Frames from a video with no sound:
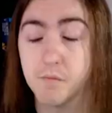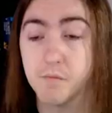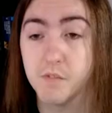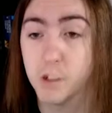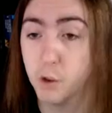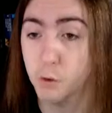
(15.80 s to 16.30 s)

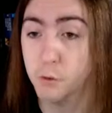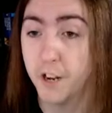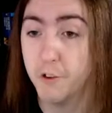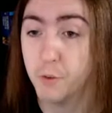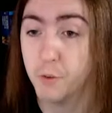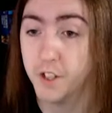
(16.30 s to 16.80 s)
cool
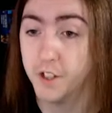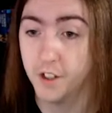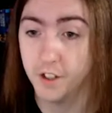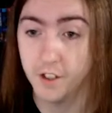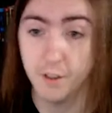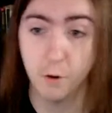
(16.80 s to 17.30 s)
news with
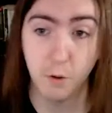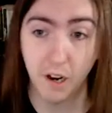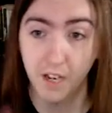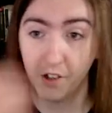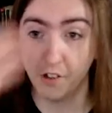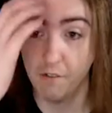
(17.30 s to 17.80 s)
New
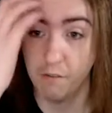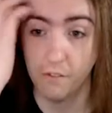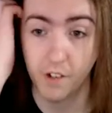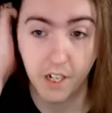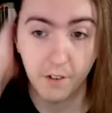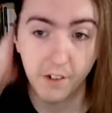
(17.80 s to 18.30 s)
Horizon
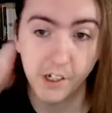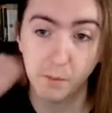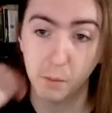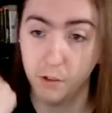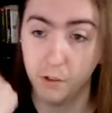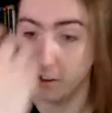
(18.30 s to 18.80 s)
finally reaching
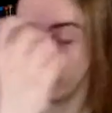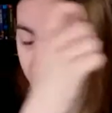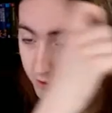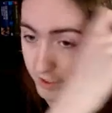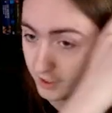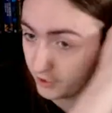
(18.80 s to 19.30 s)
Pluto after
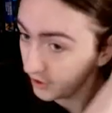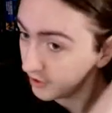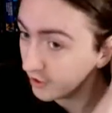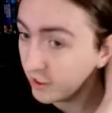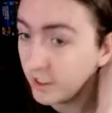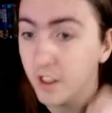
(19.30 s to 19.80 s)
all these years.
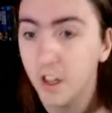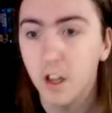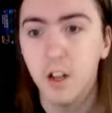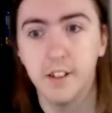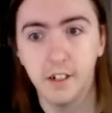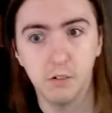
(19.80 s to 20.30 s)

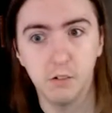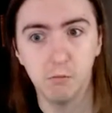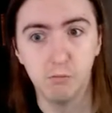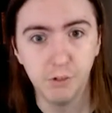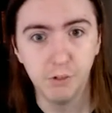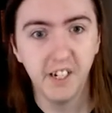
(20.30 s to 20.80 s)

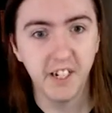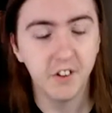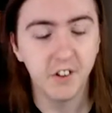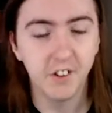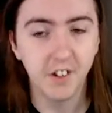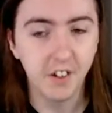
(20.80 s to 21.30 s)
Really
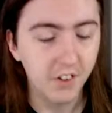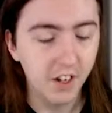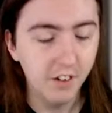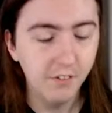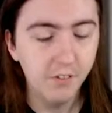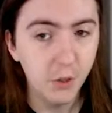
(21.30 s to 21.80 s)
interesting
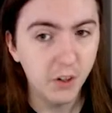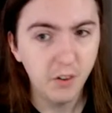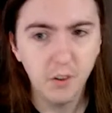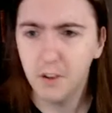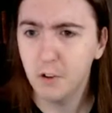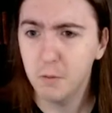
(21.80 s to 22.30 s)
stuff. So I thought
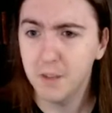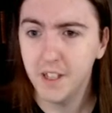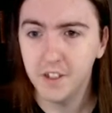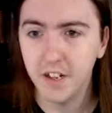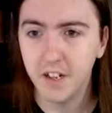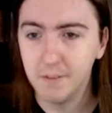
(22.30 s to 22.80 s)
to talk about that
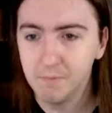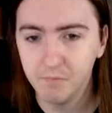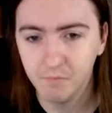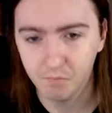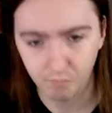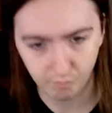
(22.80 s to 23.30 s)
today.
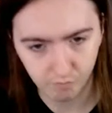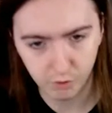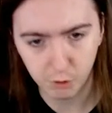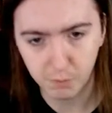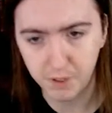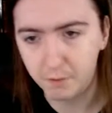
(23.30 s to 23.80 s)
A
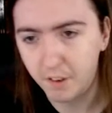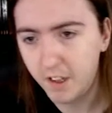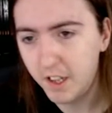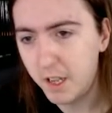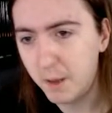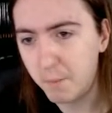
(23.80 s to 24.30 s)
little
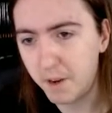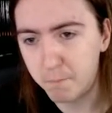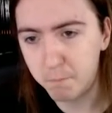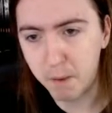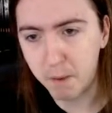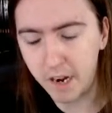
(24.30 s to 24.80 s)
bit
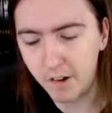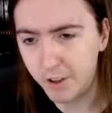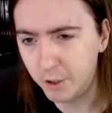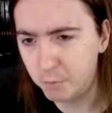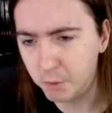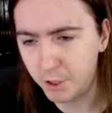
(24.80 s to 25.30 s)
of background
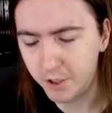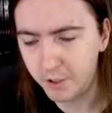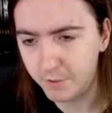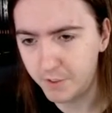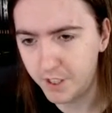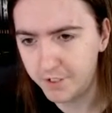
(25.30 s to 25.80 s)
on Pluto
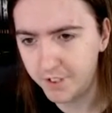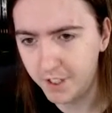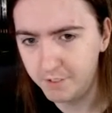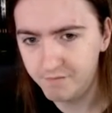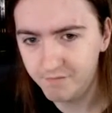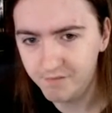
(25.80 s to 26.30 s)
first, though.
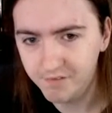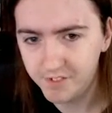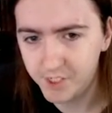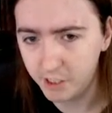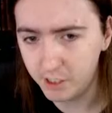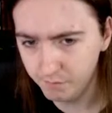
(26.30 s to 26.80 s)
So,